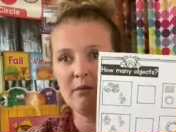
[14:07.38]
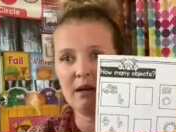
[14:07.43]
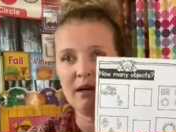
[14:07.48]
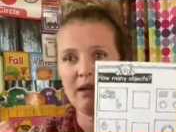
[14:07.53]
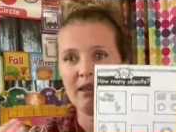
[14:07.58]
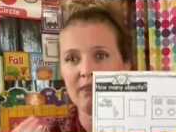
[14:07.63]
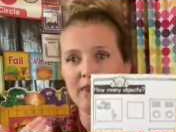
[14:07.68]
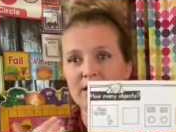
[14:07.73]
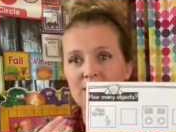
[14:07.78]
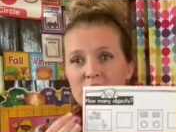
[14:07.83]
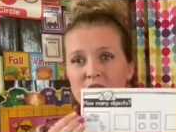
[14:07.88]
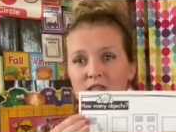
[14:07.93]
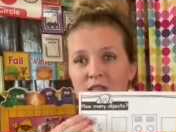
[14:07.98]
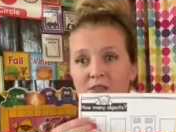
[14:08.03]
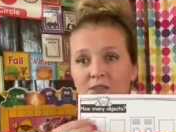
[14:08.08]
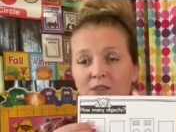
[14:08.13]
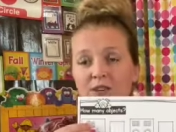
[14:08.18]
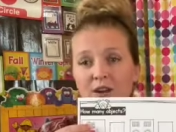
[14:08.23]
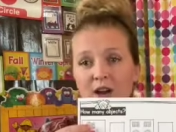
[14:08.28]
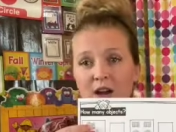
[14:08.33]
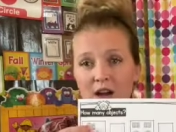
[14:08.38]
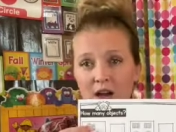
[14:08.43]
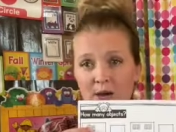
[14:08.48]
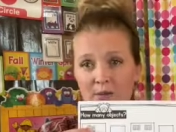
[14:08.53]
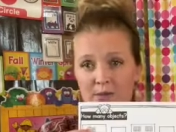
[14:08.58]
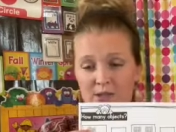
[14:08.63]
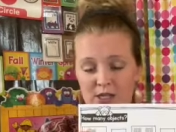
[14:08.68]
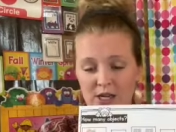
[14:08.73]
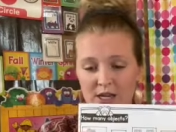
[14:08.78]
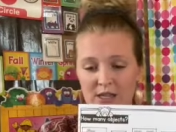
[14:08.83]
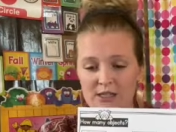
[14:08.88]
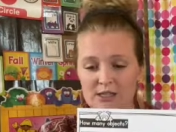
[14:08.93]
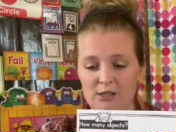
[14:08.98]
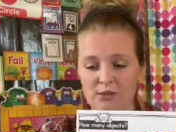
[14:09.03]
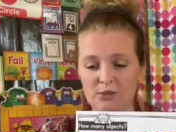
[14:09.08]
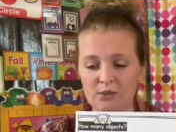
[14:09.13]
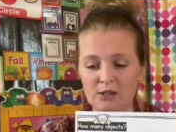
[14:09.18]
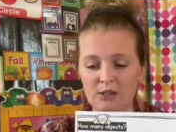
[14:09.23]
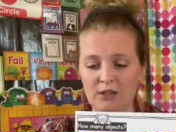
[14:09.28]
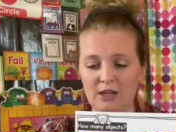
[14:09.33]
there's different objects. So
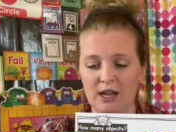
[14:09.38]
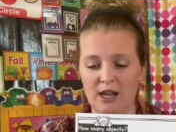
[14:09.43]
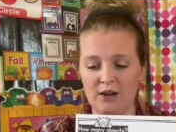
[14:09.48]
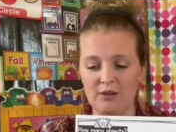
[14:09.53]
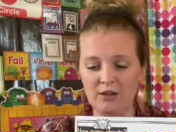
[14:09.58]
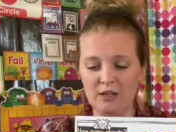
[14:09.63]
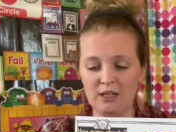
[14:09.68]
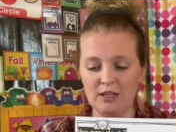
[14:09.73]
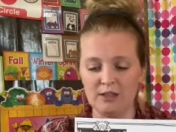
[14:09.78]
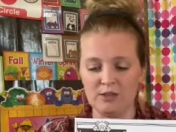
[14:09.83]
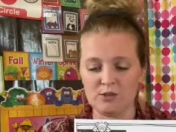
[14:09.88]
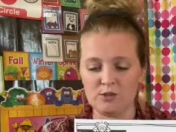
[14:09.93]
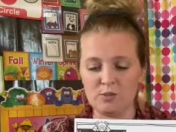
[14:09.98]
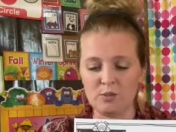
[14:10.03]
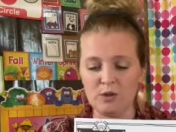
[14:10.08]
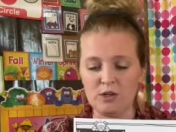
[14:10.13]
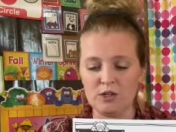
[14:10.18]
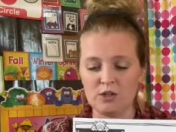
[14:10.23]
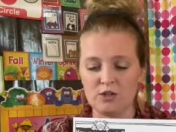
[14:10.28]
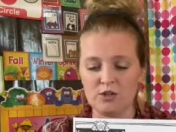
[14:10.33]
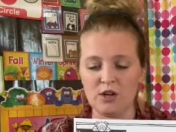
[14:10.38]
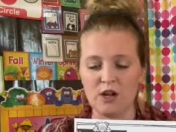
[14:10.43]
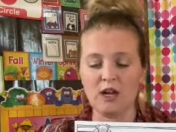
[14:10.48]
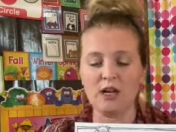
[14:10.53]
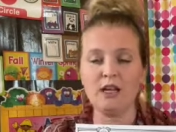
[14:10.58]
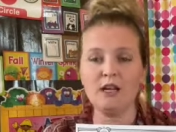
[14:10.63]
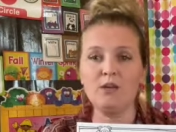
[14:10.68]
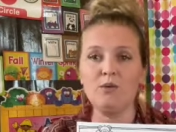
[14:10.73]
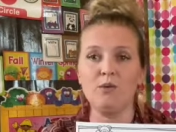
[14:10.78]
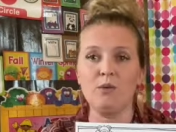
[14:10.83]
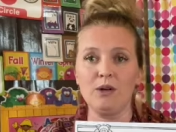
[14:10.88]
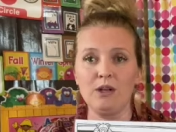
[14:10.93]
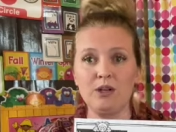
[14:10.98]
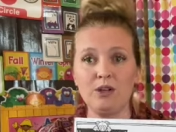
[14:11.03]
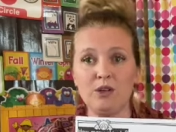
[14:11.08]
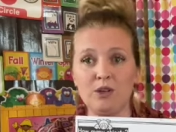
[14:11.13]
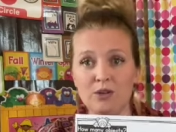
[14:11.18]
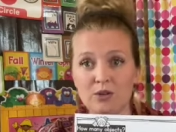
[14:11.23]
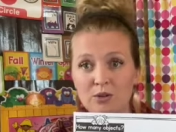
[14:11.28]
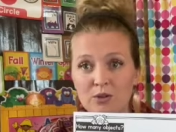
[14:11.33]
when they're counting, there's 1 truck and 1
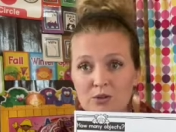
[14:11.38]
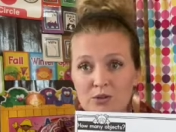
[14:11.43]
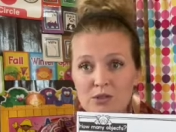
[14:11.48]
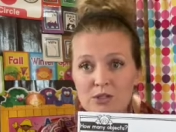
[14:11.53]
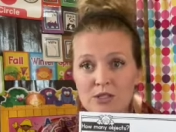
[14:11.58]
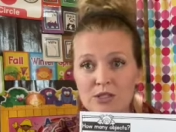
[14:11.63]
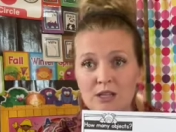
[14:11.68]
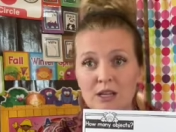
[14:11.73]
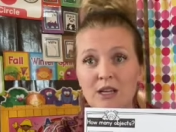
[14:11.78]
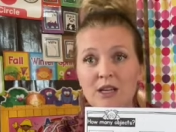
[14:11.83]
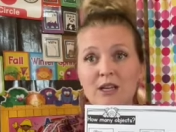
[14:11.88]
goose